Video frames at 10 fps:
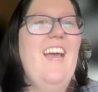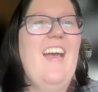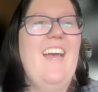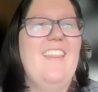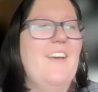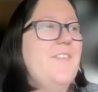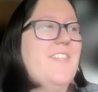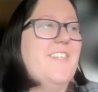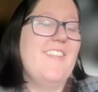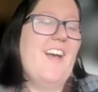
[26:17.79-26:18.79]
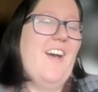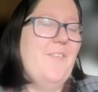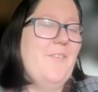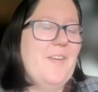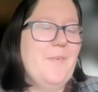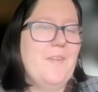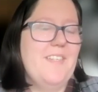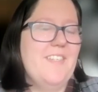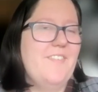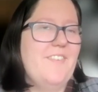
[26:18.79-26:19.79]
And that was just not what I
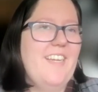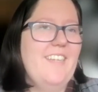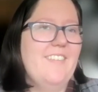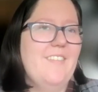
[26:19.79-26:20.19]
wanted to write.